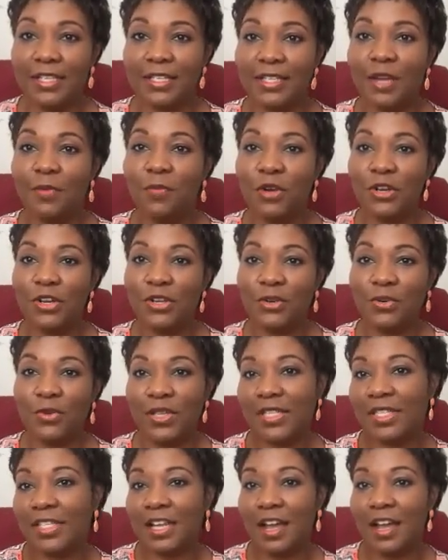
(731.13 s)
Someone who
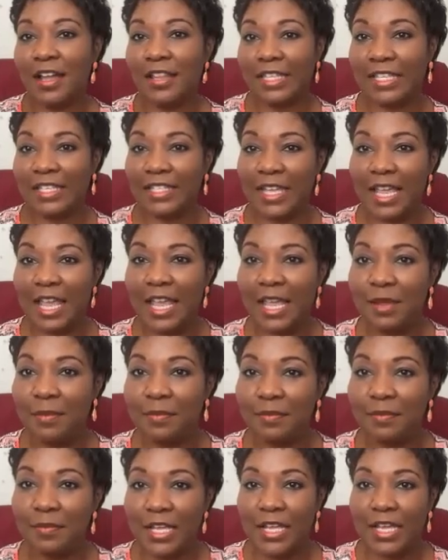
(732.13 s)
is not
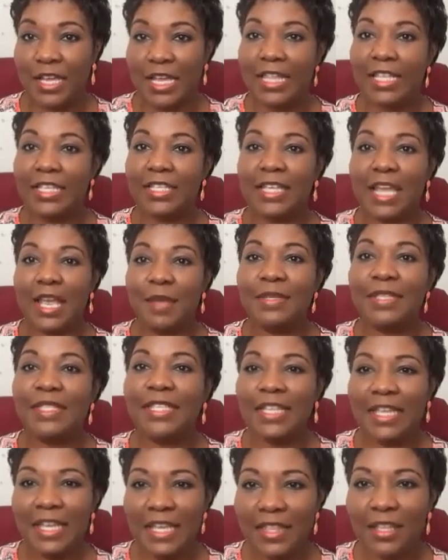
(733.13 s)
in the same
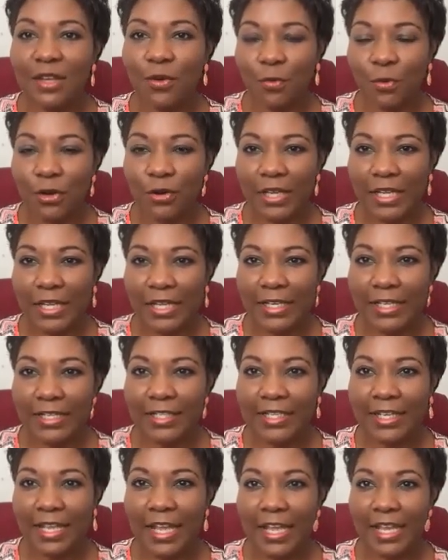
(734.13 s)
skin that we're in
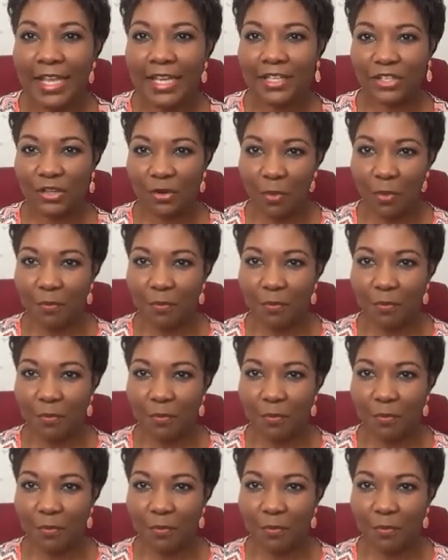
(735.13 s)
can't